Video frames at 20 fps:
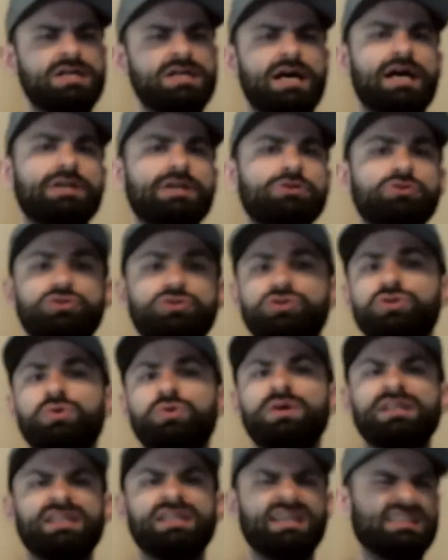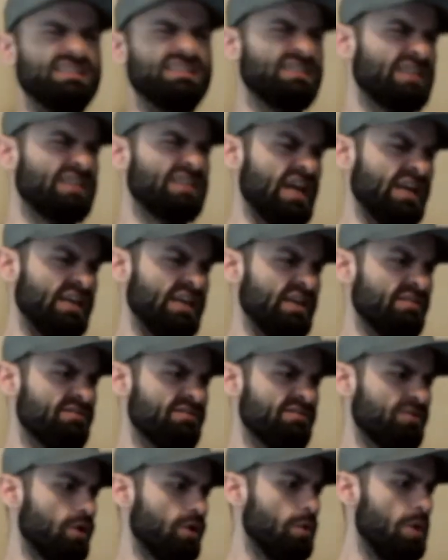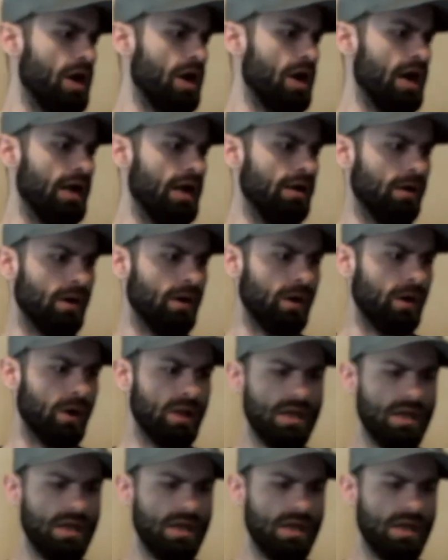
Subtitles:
I used to do inline skating for a while.